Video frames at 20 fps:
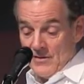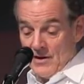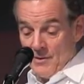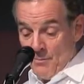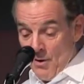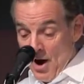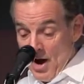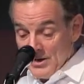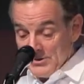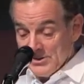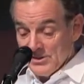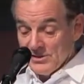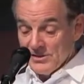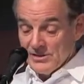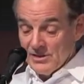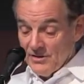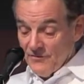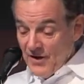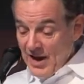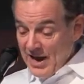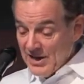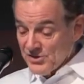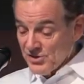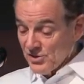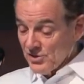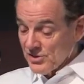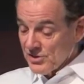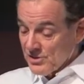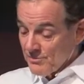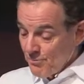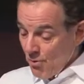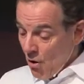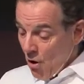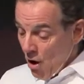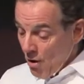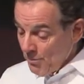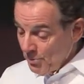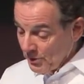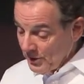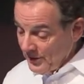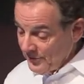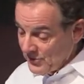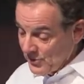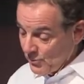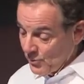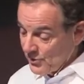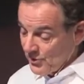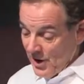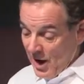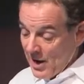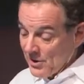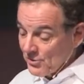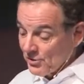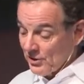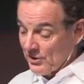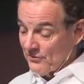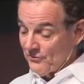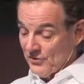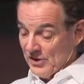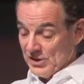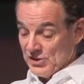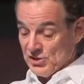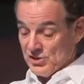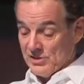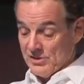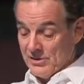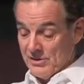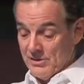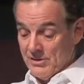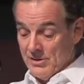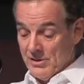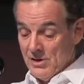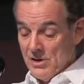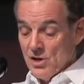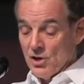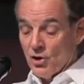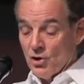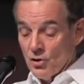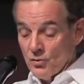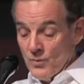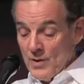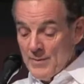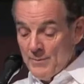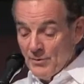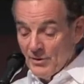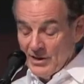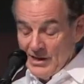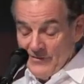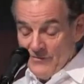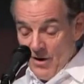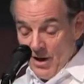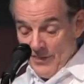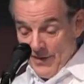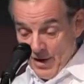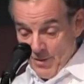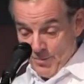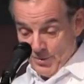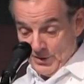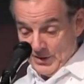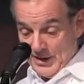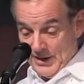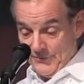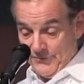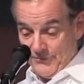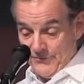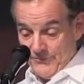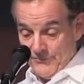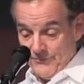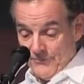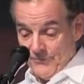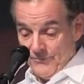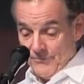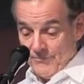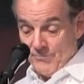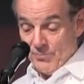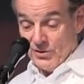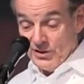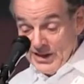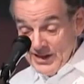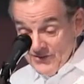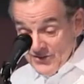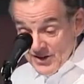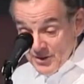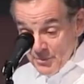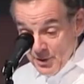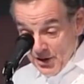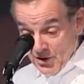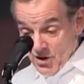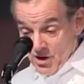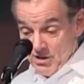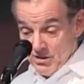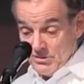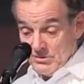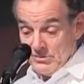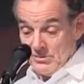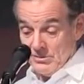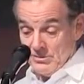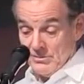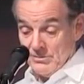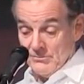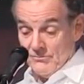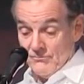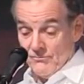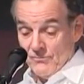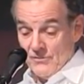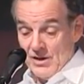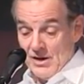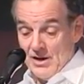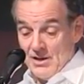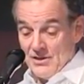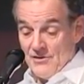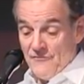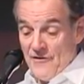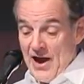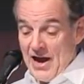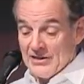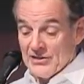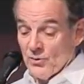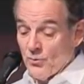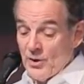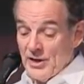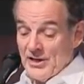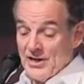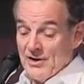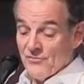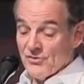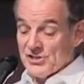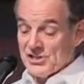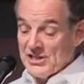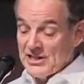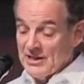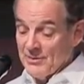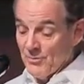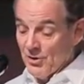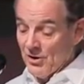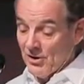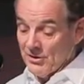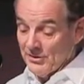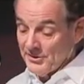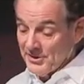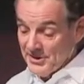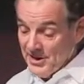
The apostles, the evangelists, and Paul believed it with utter conviction. Could we believe on their belief? Believe in a miracle? The fact that we had never seen a miracle